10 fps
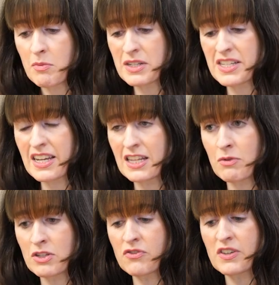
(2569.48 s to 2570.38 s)

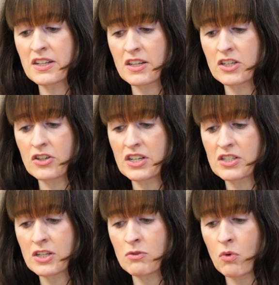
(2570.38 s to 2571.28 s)
particularly when you feel like you're
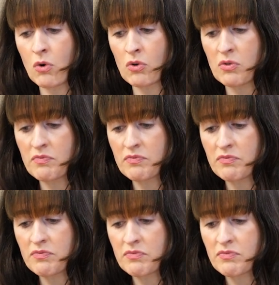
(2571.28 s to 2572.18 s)
hitting a wall.
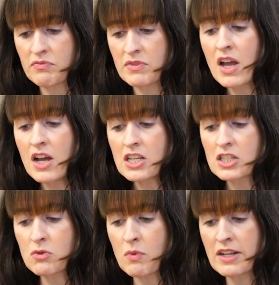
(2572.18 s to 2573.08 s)

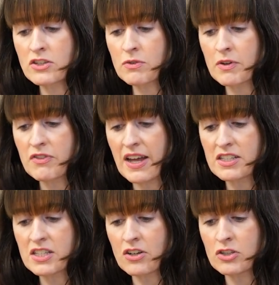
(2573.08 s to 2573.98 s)
So when you're
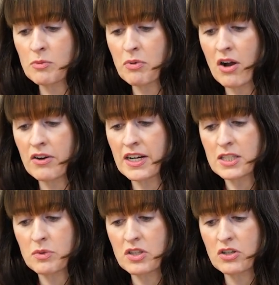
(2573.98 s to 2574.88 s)
reflecting on your
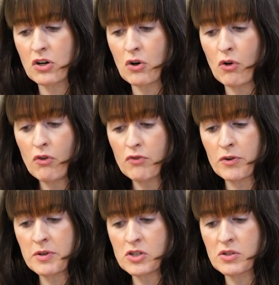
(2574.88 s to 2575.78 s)
progress with a goal
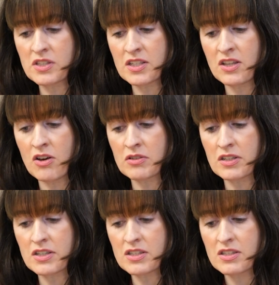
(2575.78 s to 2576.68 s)
for reducing
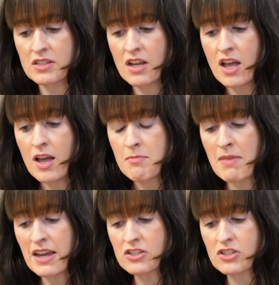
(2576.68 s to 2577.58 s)
loneliness,
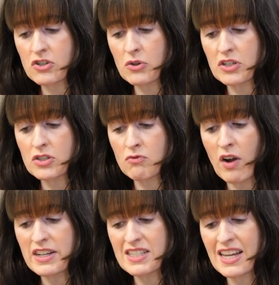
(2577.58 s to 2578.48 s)
make sure to
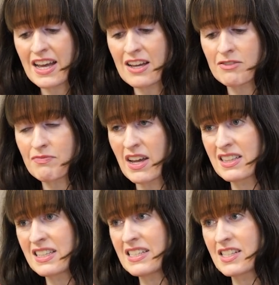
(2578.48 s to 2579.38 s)
write down
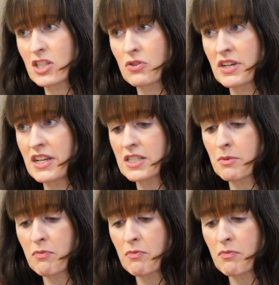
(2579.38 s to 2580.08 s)
at least 3 to